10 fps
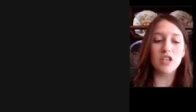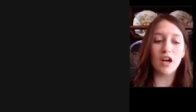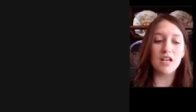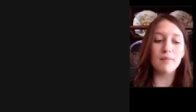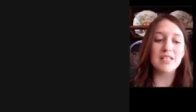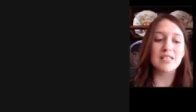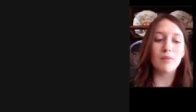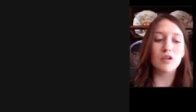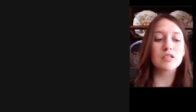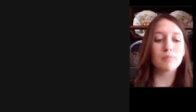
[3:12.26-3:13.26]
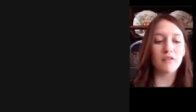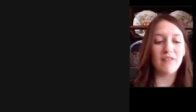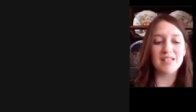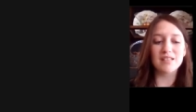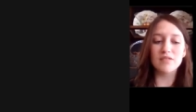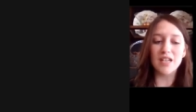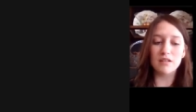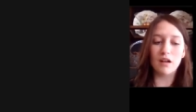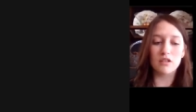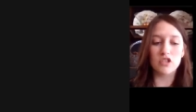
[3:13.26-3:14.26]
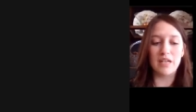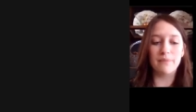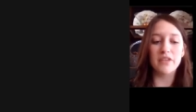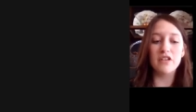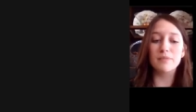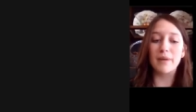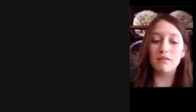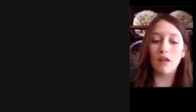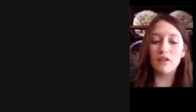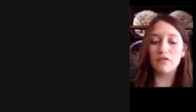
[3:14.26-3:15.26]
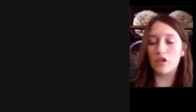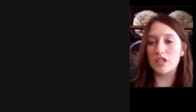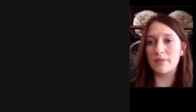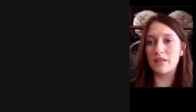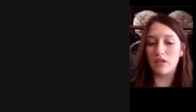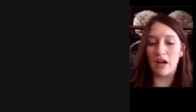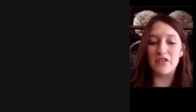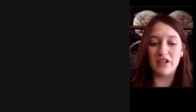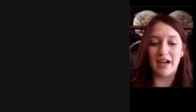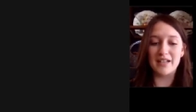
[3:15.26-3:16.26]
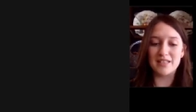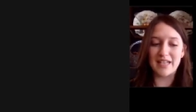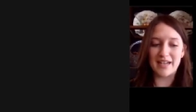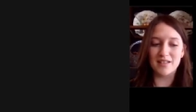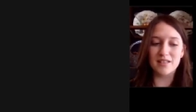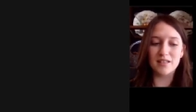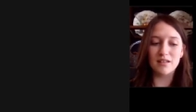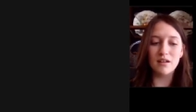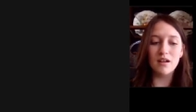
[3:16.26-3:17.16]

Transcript: documents the most pervasive technology used by law enforcement throughout the United States.